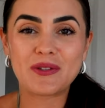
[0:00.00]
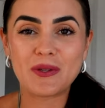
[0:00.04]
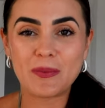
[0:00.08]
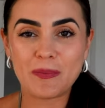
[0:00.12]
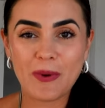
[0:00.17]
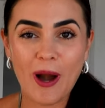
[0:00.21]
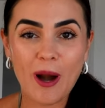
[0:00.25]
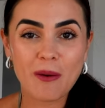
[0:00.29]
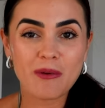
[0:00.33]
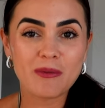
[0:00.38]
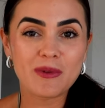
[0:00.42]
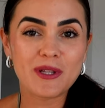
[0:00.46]
You
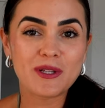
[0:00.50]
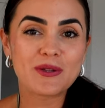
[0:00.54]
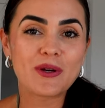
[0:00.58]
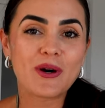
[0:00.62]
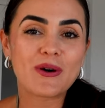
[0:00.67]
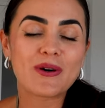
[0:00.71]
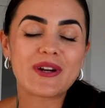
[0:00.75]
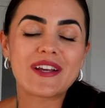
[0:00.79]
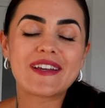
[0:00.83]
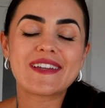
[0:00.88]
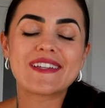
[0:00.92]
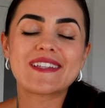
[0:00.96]
probably
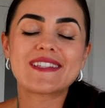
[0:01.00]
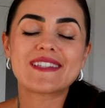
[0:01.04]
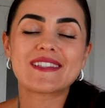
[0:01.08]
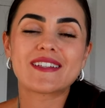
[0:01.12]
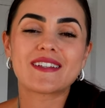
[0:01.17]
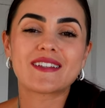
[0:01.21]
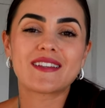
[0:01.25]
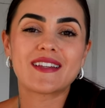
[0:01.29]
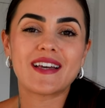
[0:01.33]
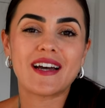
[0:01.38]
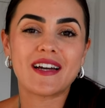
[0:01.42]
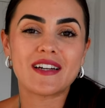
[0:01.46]
noticed
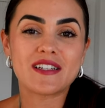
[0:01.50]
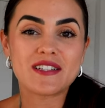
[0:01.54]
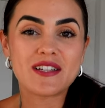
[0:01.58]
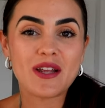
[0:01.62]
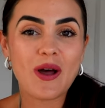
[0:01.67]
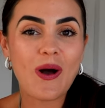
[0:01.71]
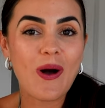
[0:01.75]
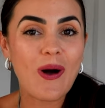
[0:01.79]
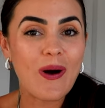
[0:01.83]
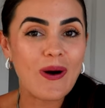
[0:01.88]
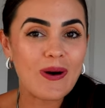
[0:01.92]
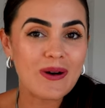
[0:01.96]

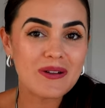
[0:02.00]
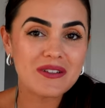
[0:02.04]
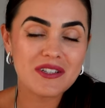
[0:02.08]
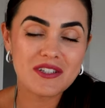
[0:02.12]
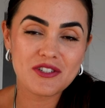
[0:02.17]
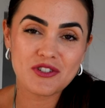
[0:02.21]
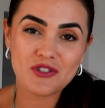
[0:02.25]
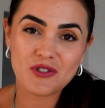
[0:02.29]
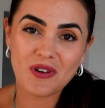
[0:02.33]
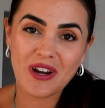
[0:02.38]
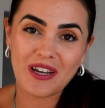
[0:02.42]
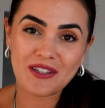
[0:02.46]
that all
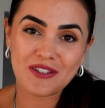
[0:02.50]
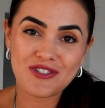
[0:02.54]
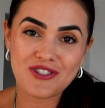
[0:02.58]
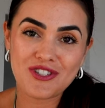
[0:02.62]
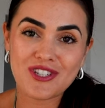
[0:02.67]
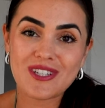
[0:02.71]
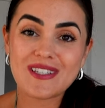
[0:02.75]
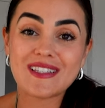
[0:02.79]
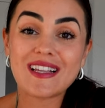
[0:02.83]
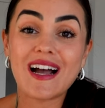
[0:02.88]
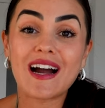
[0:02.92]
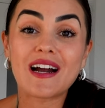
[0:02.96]
these
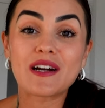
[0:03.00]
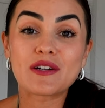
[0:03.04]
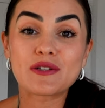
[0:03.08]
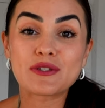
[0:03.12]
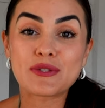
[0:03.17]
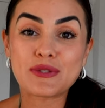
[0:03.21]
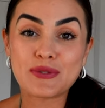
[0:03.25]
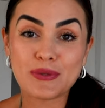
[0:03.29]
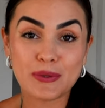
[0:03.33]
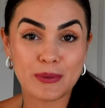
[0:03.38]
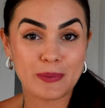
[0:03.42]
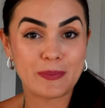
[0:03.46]
strategies are
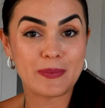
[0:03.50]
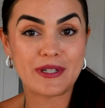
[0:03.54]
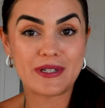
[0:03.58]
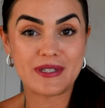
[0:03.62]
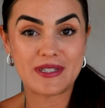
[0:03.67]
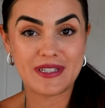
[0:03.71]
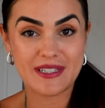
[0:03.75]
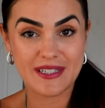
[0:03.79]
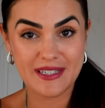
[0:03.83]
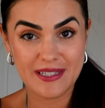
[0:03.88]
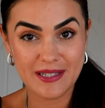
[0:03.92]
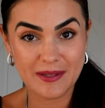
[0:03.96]

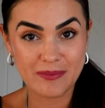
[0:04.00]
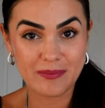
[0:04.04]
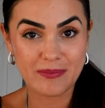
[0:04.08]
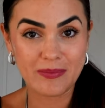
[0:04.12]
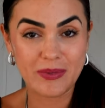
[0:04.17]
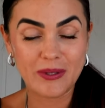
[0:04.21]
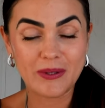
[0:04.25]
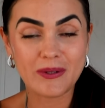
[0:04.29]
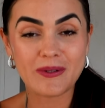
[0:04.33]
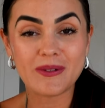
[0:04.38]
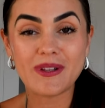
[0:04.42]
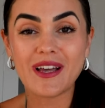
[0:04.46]
super
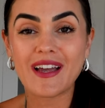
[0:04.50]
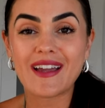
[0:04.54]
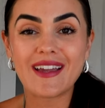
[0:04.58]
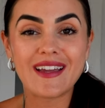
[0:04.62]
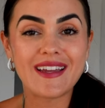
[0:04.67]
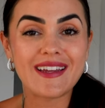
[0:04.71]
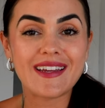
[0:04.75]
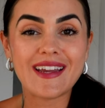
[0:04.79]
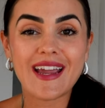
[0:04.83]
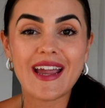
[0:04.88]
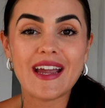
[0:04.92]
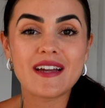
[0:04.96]
simple,
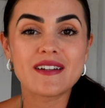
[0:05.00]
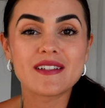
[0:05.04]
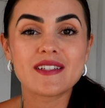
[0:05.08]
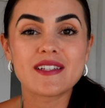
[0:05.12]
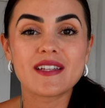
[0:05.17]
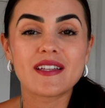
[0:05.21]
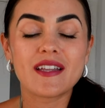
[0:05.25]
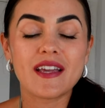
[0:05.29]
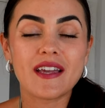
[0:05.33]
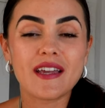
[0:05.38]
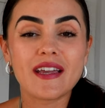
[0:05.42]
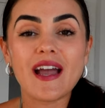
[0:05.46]
yet
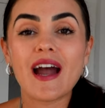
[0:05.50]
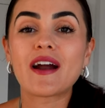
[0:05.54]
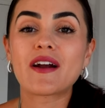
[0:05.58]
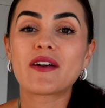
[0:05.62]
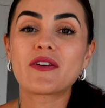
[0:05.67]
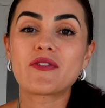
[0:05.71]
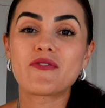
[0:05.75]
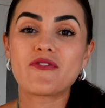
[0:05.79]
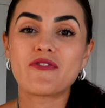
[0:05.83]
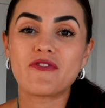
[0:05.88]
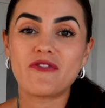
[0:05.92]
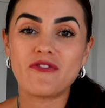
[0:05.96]
they
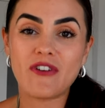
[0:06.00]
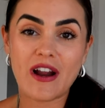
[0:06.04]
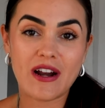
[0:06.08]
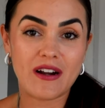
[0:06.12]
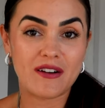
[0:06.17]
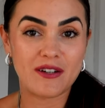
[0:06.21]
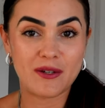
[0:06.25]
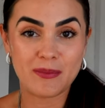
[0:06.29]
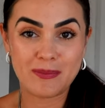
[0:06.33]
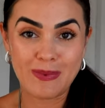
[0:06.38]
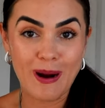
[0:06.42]
are very